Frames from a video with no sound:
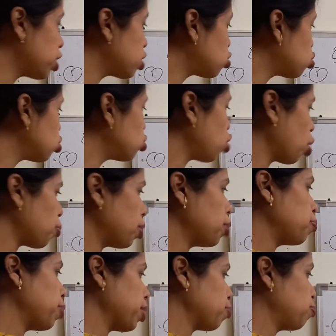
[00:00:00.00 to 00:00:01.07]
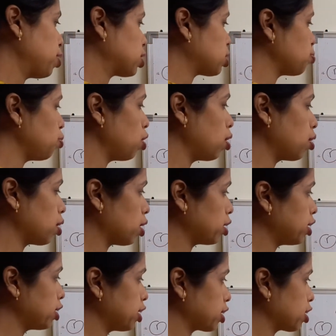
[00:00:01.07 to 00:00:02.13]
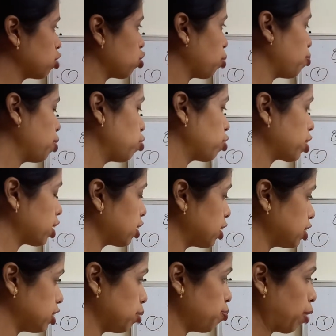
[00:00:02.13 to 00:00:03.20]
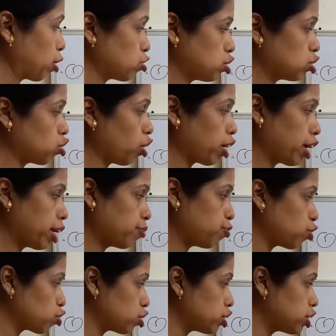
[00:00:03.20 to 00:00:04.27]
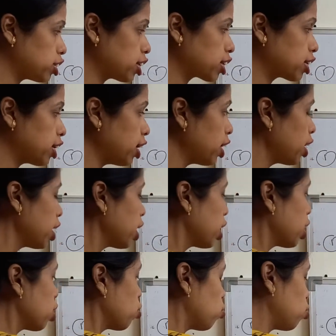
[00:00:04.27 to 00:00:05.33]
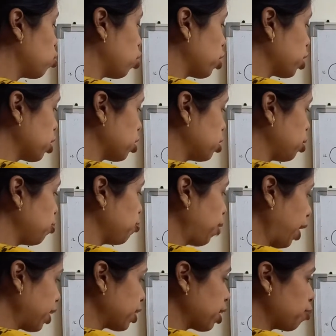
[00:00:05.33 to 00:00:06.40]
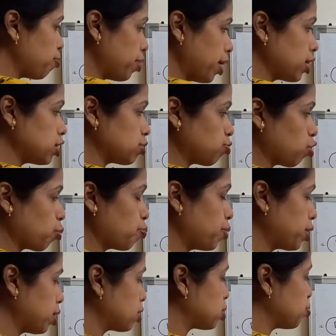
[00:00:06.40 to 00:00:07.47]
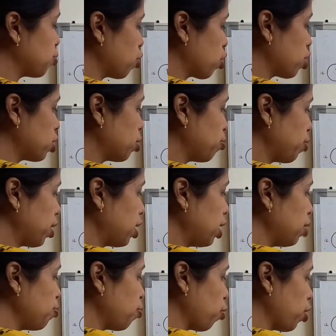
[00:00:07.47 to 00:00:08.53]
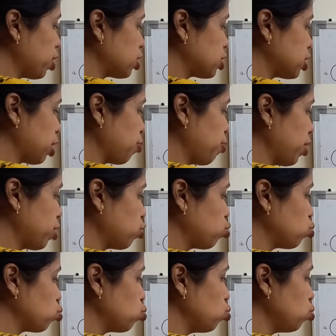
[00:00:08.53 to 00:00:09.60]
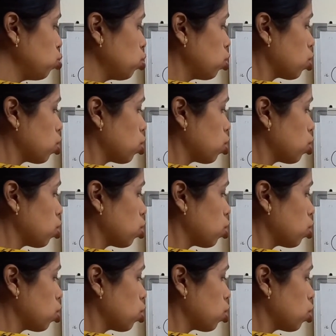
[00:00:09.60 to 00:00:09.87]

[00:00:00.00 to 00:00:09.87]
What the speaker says: so normally visible detector, normally you can design by using the organic photodetector. The band gap range for p-type semiconductor mainly 0.7 to